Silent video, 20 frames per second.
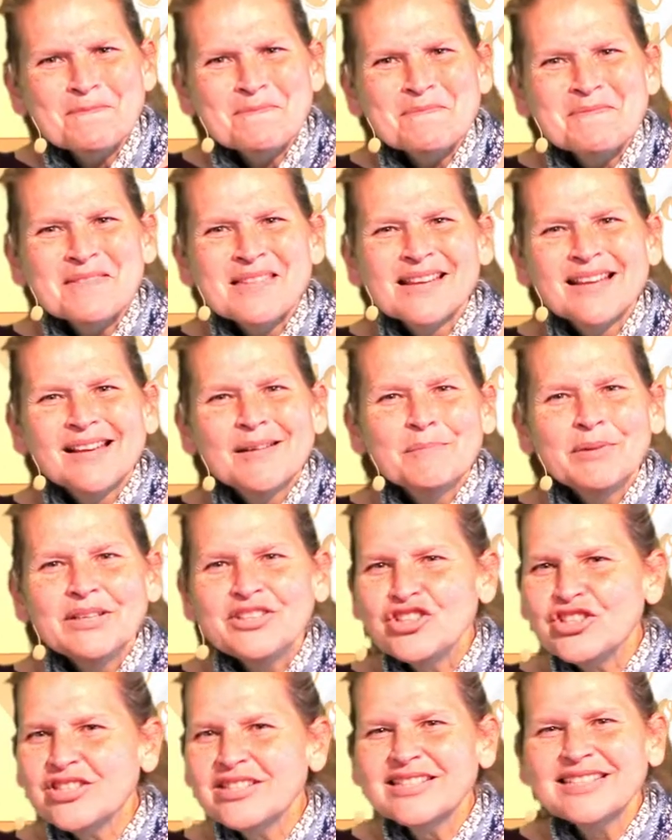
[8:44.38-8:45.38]
But Jesus
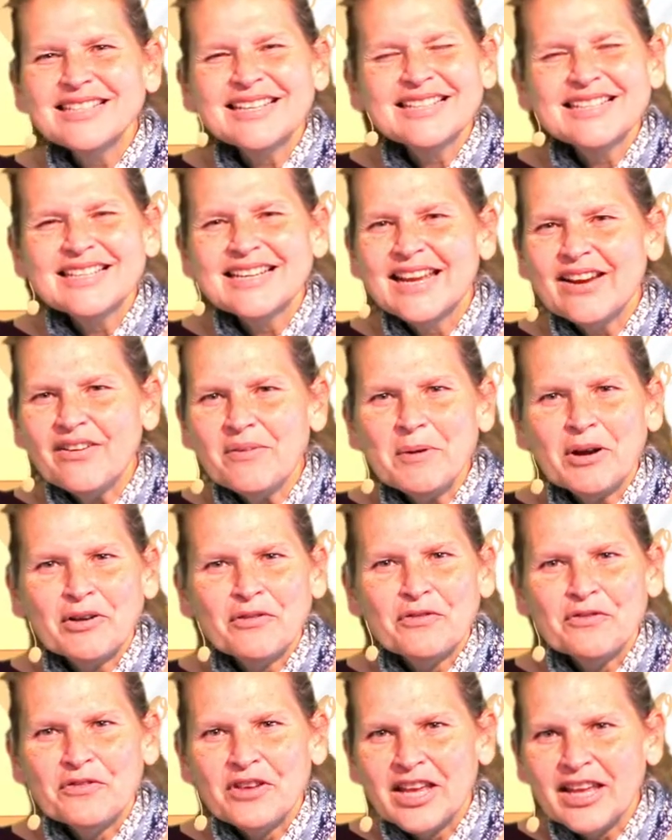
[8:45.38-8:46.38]
doesn't care about
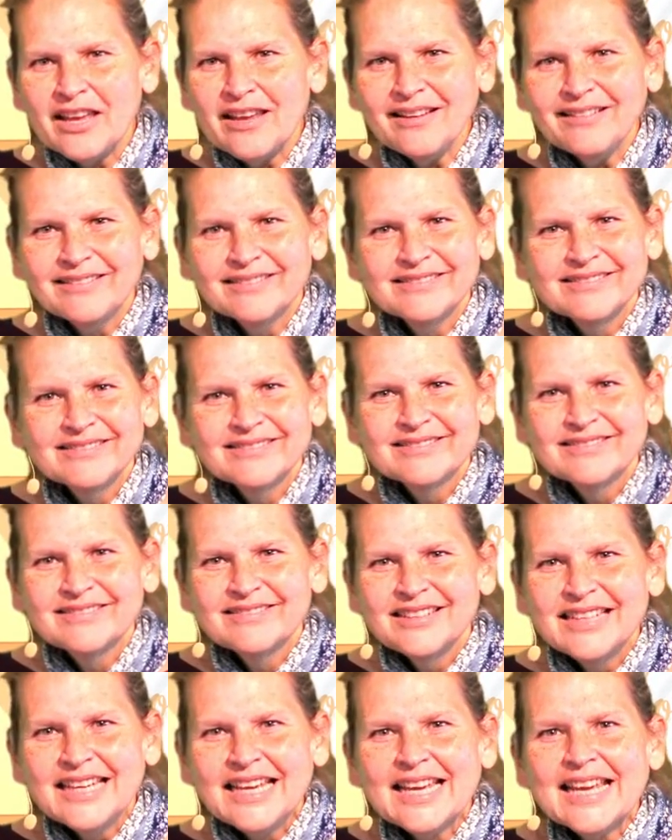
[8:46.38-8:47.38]
fair, he
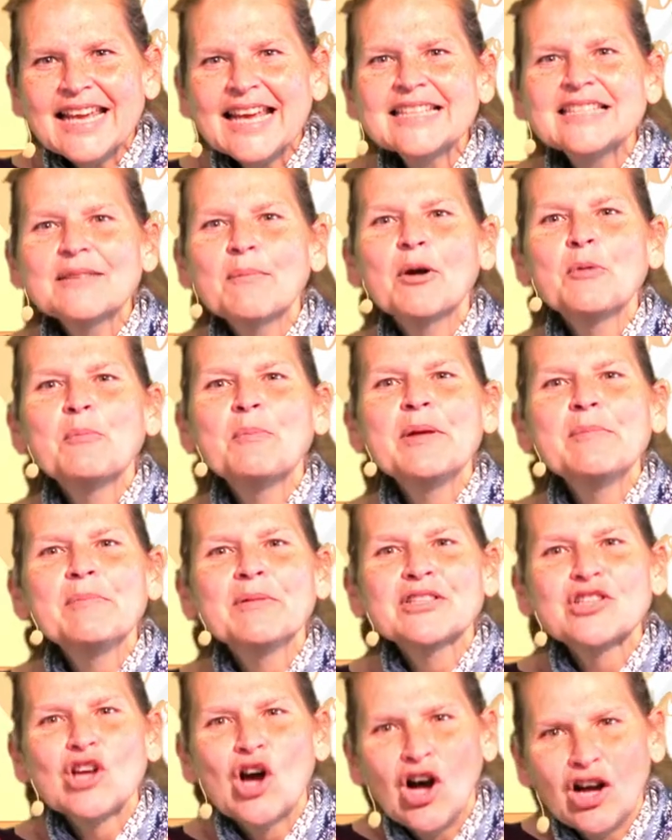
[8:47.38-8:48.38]
cares about people's
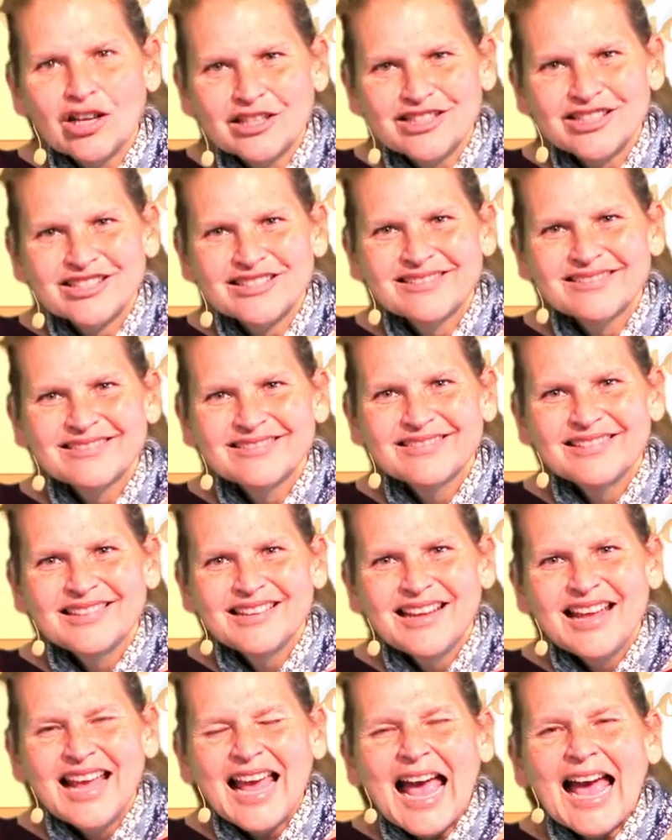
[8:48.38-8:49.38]
hearts.
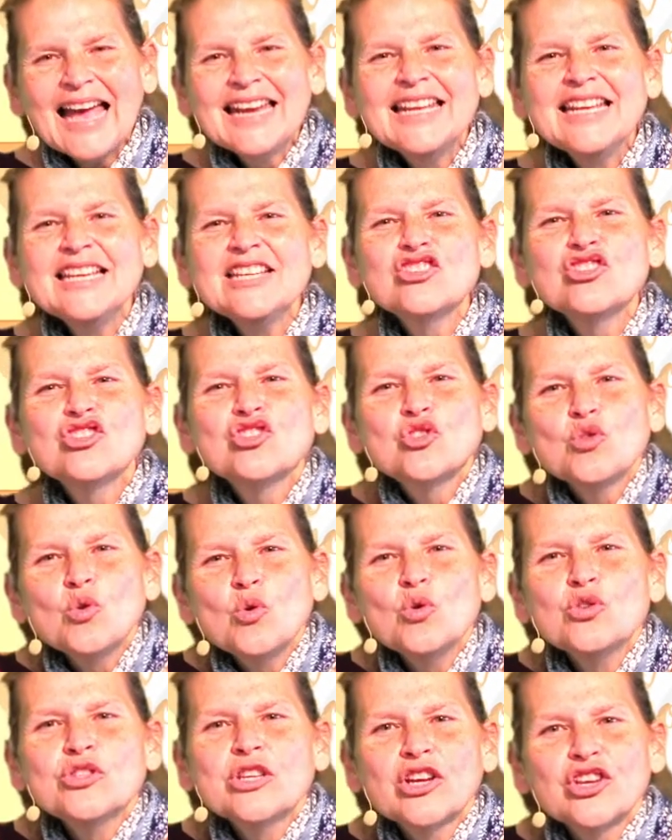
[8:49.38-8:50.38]
And he saw
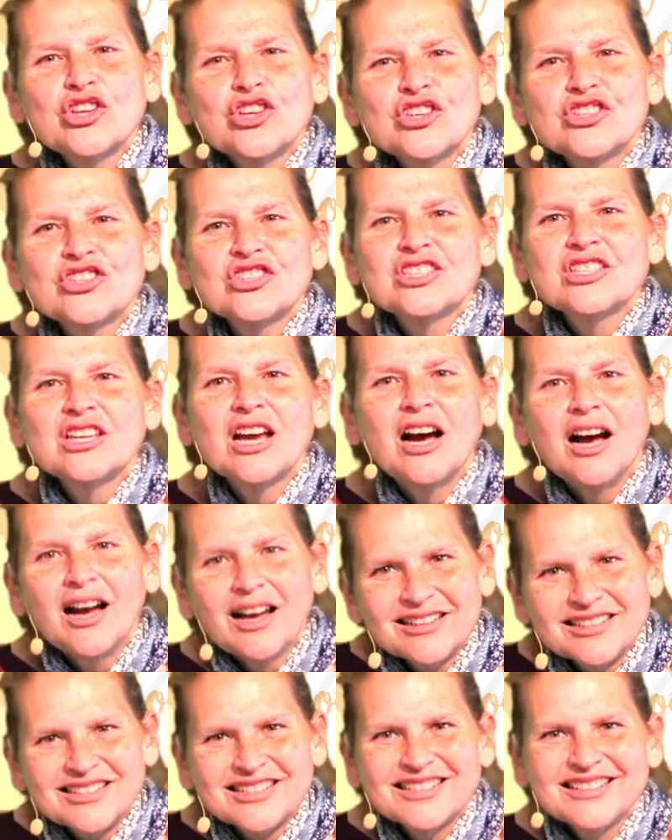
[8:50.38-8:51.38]
Zacchaeus' heart
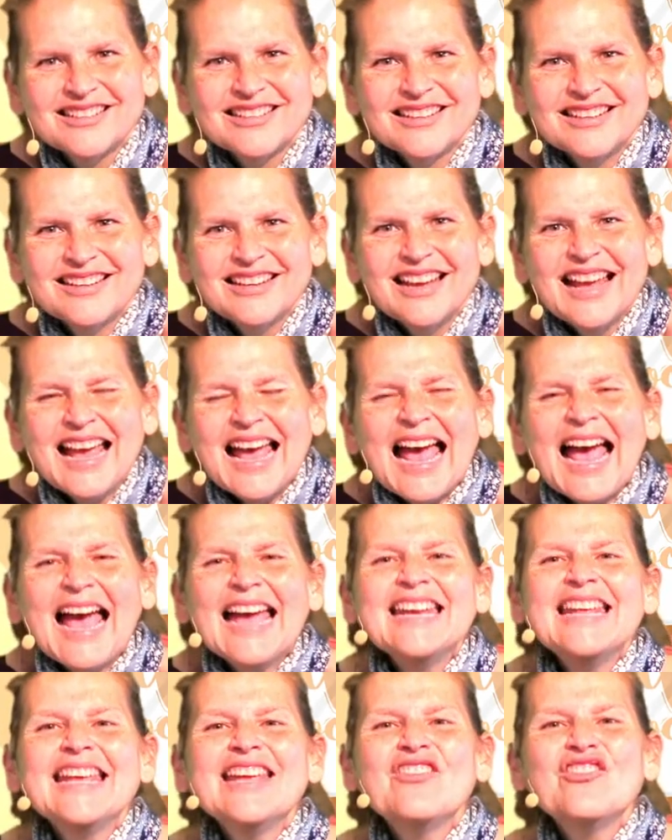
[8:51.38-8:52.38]
and he
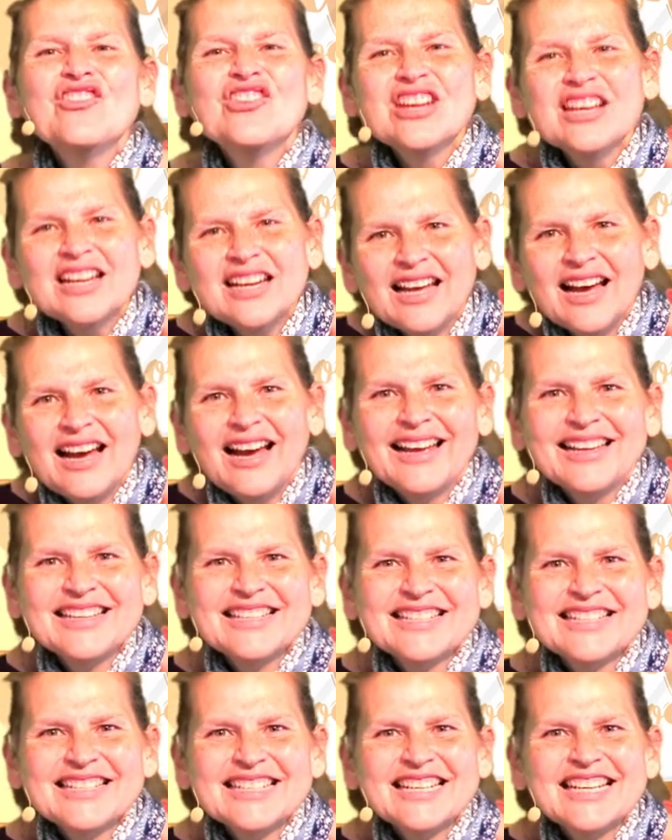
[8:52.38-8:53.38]
realized
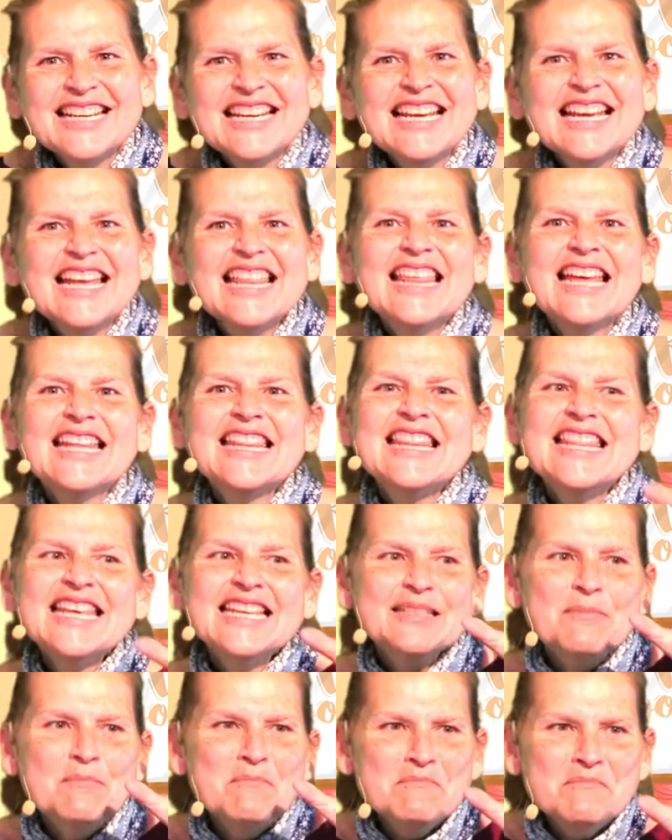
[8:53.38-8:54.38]
that there's a
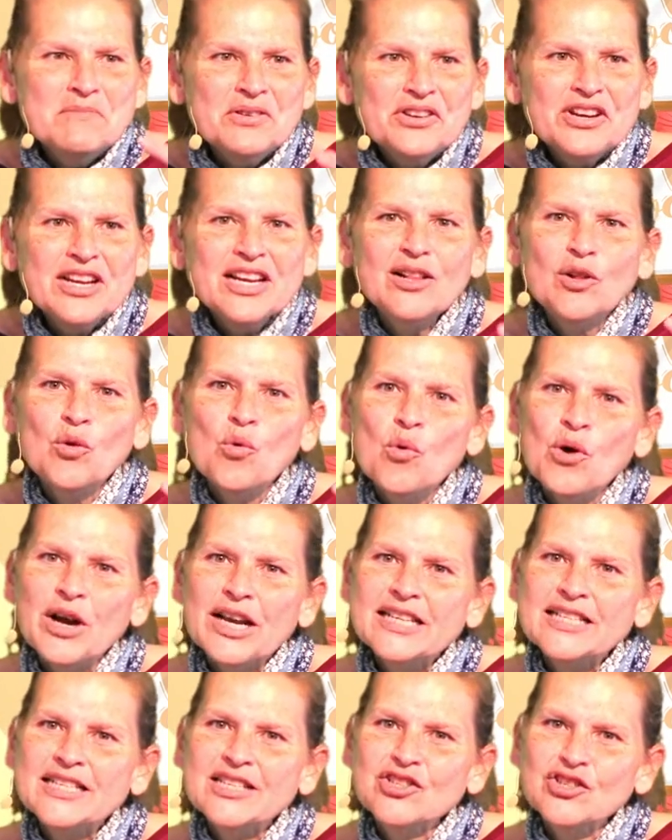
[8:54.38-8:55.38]
miracle waiting
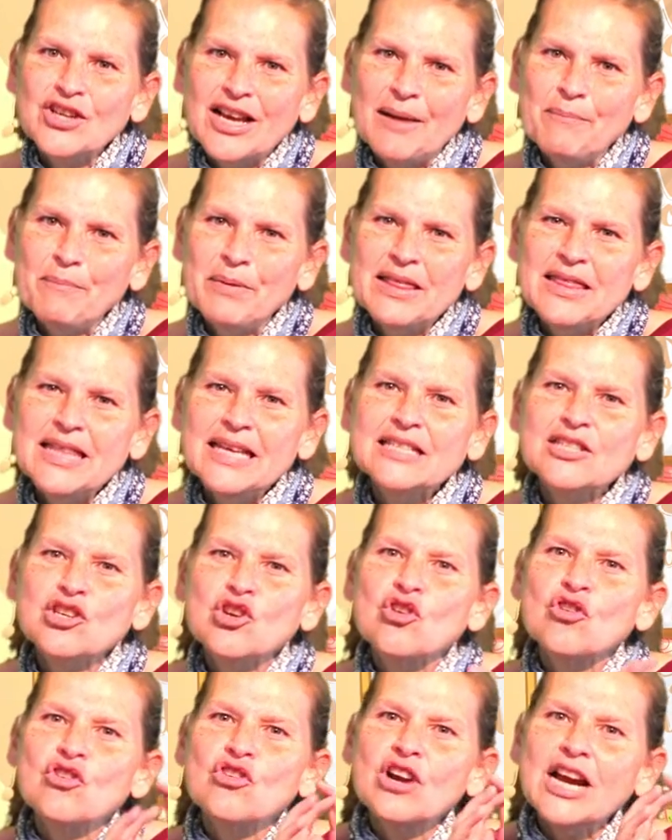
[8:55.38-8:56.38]
to happen. There's
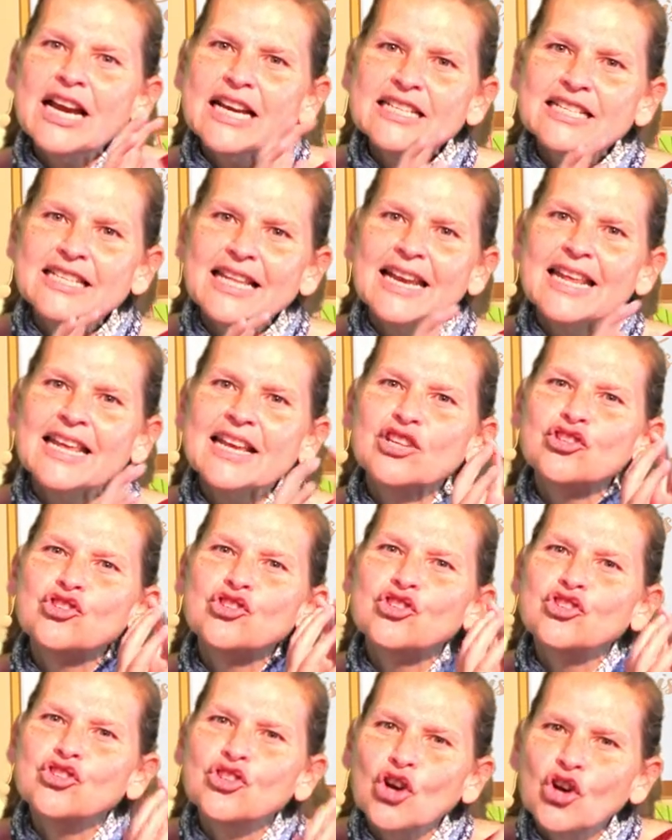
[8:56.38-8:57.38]
grace that he can
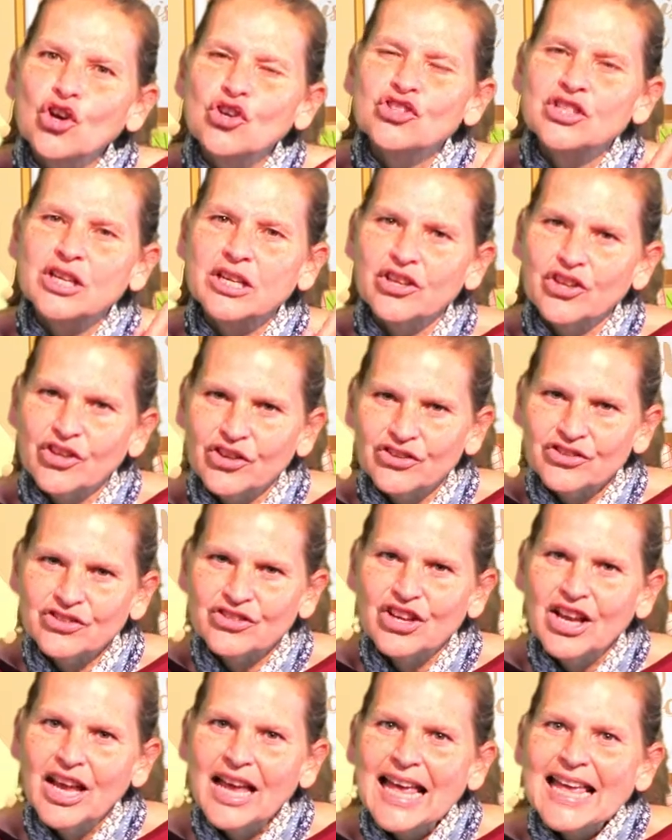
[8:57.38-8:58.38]
show Zacchaeus.
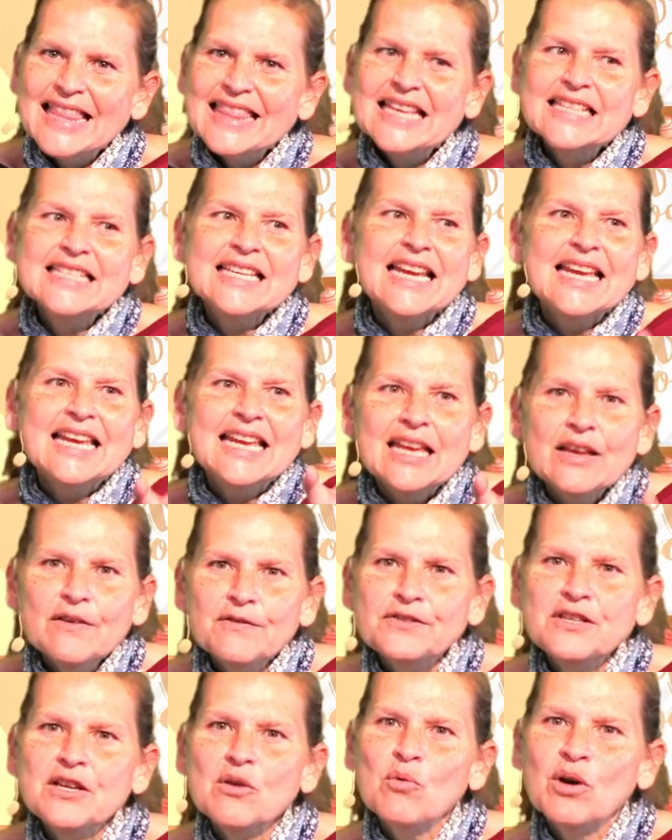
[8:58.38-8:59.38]
There's a gift he
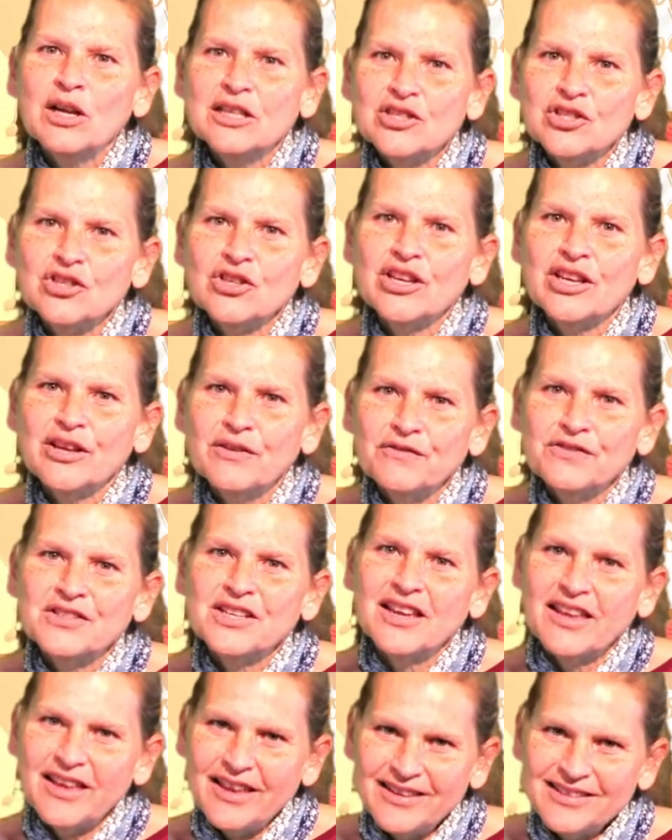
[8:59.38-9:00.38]
wants to give
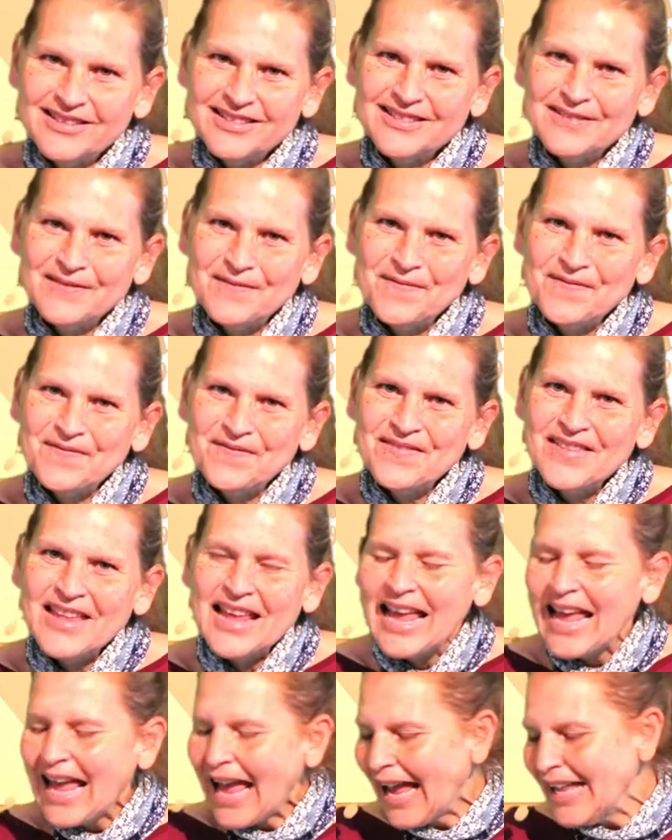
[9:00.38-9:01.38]
Zacchaeus.
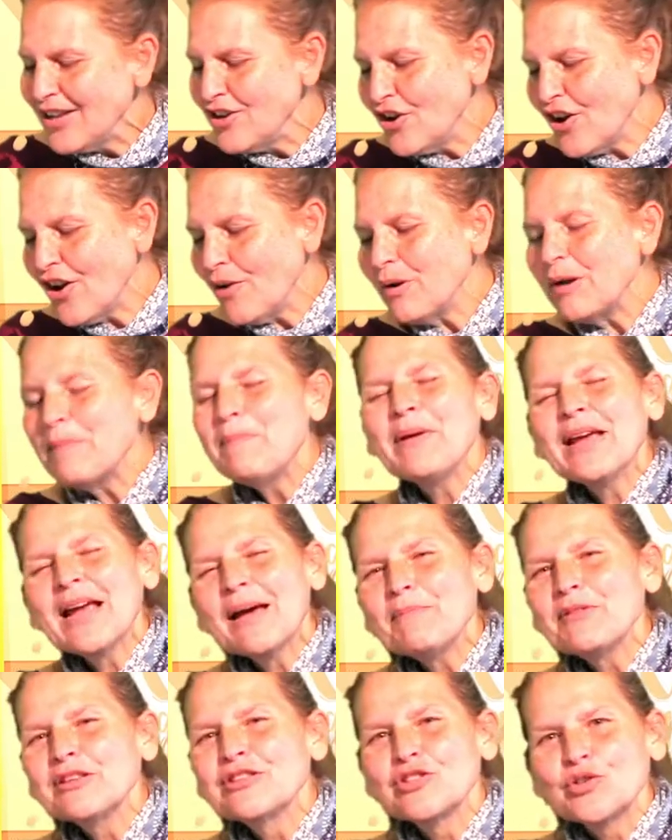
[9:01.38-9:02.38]
And you know, I want to pick up the
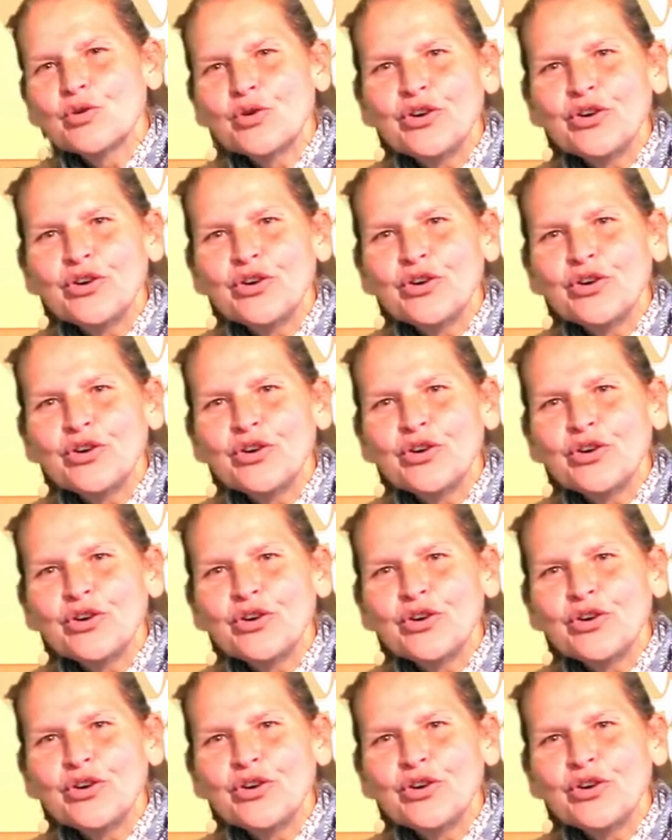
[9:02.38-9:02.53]
story in